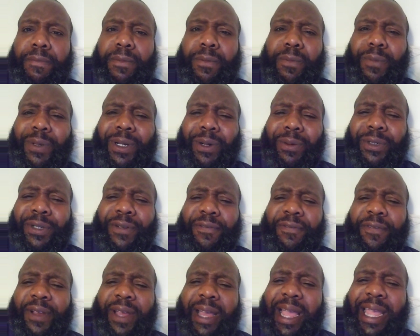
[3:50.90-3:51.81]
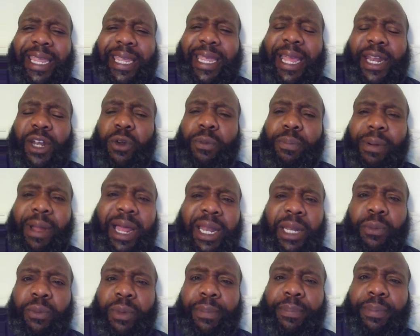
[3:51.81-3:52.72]
We don't defend. I ain't got no
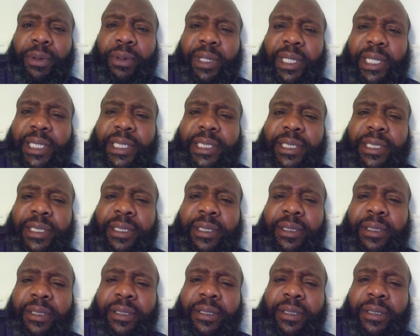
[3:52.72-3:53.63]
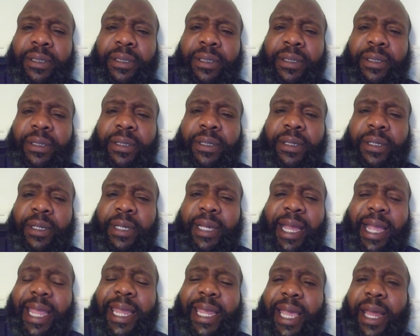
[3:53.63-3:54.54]
problem with police.
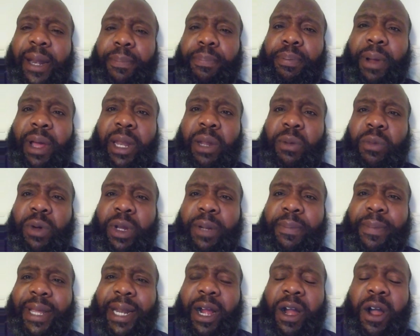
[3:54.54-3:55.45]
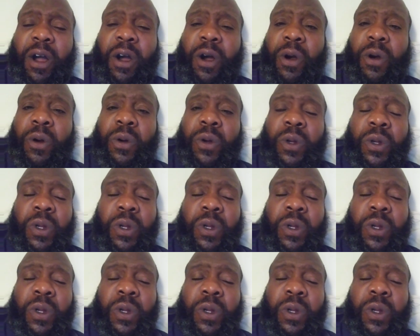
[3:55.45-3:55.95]
I ain't got a problem with them at all.